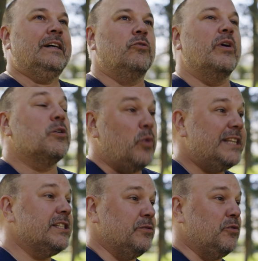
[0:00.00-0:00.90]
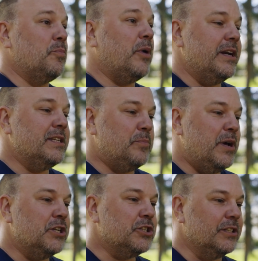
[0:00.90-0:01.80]
requests for
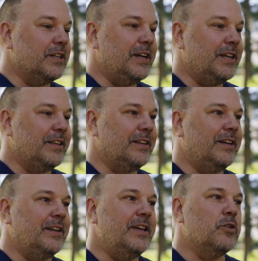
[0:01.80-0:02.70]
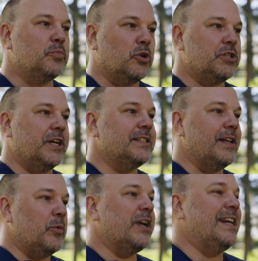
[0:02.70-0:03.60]
participation in EU projects
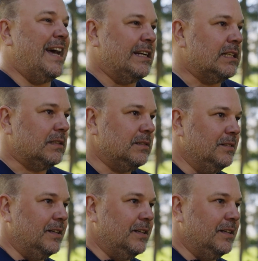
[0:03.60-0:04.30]
than we can handle,